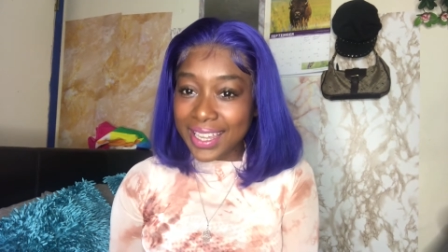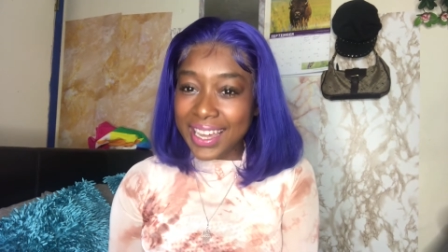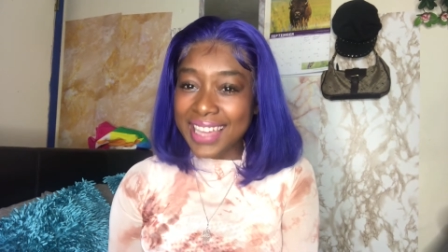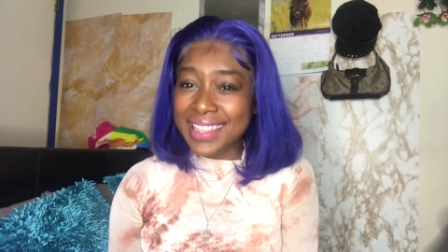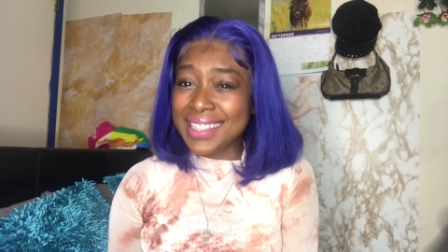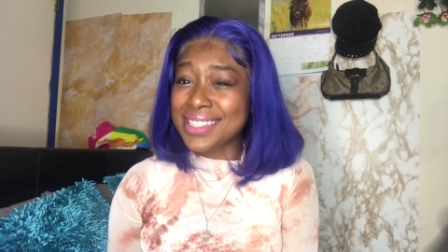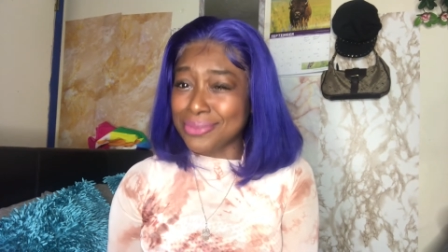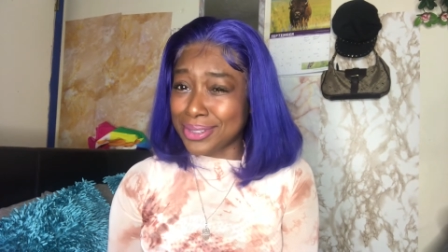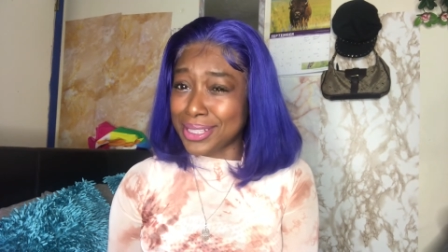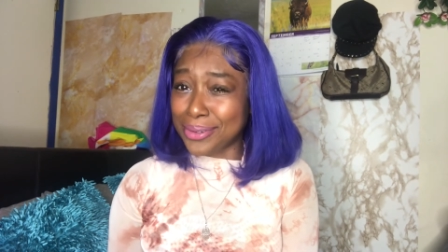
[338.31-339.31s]
I think that's
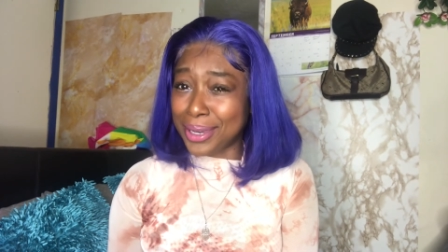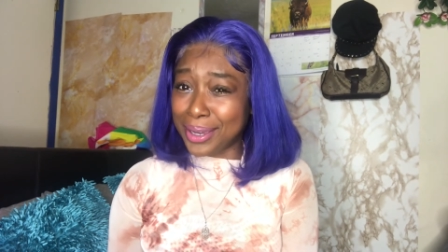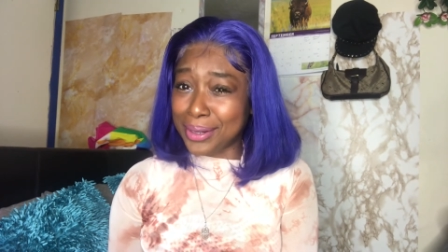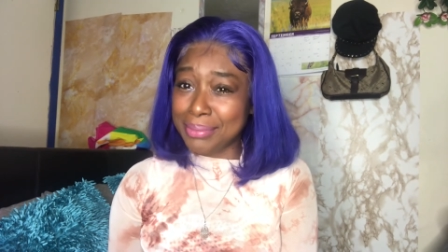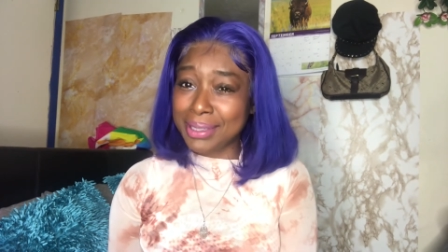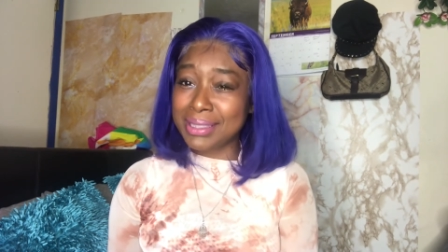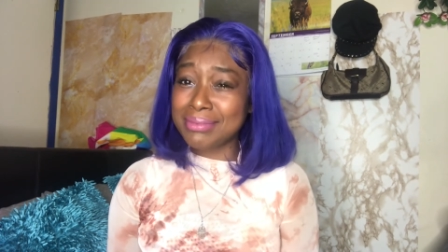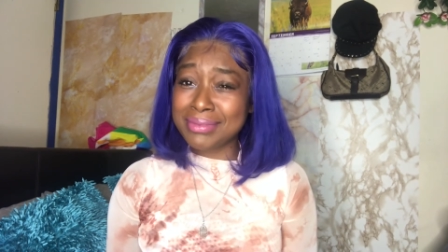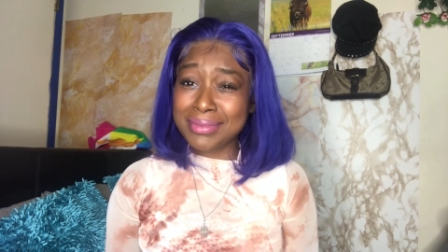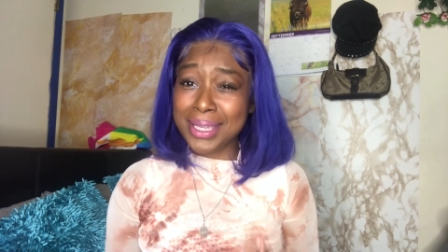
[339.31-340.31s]
really weird, but
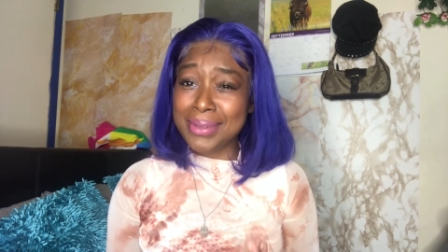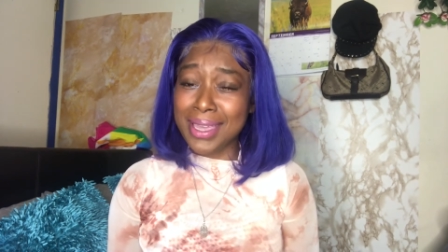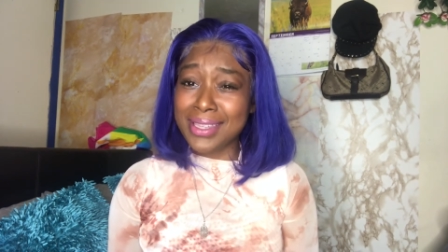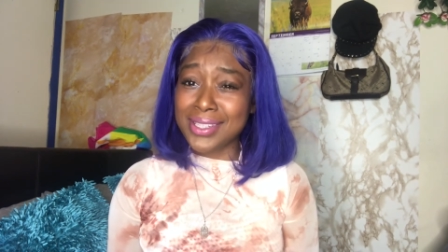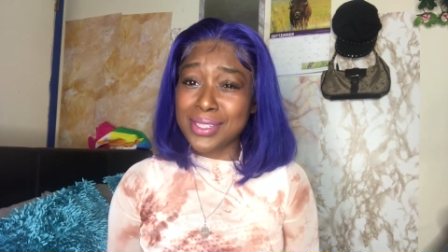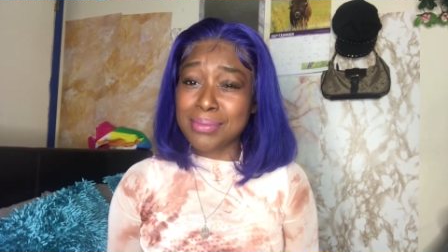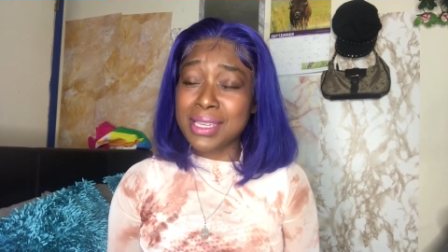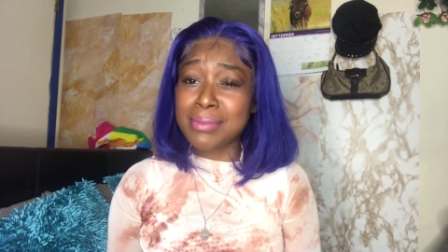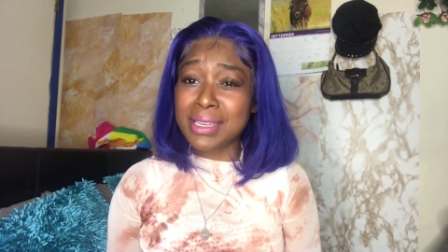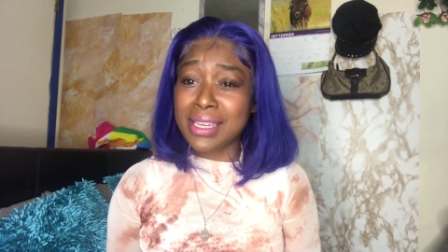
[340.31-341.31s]
maybe that's just
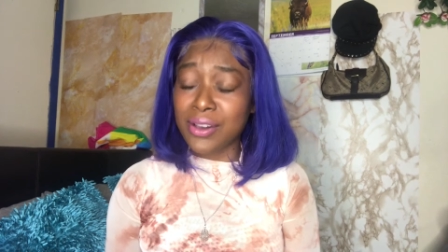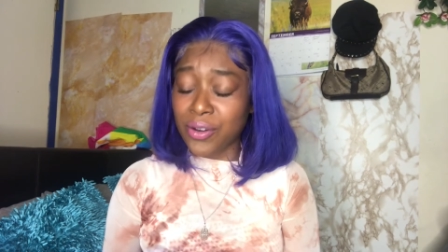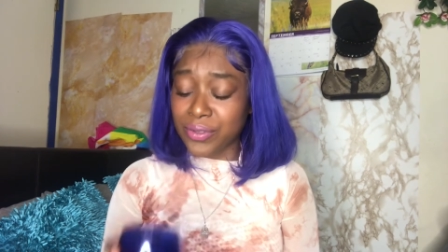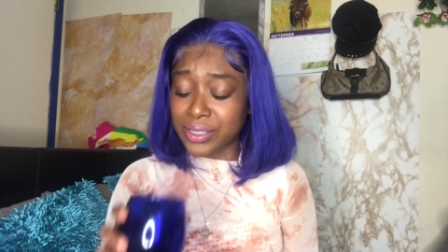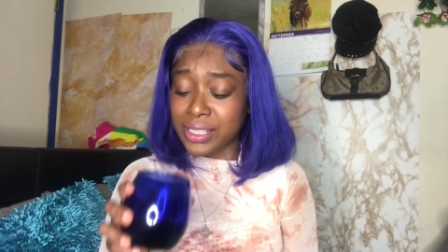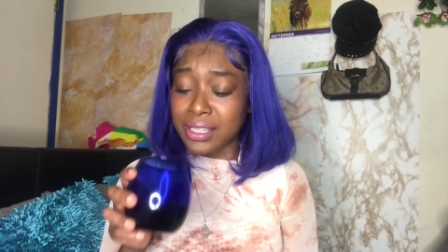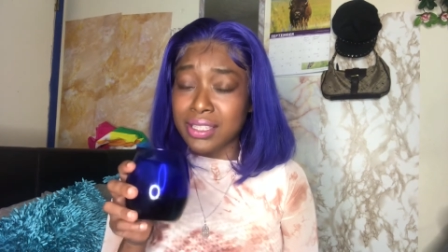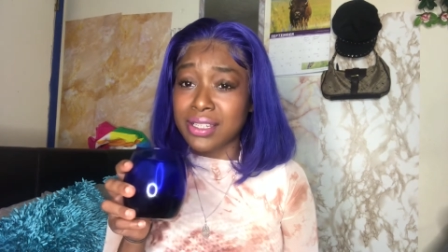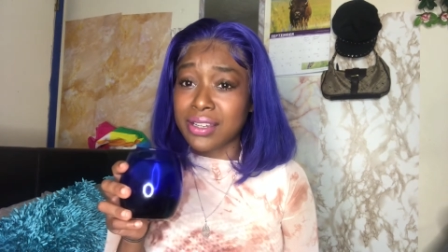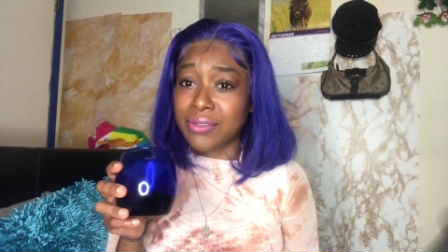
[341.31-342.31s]
me being overly
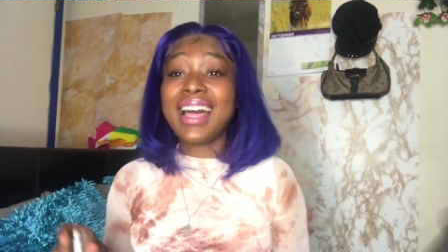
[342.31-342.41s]
sensitive.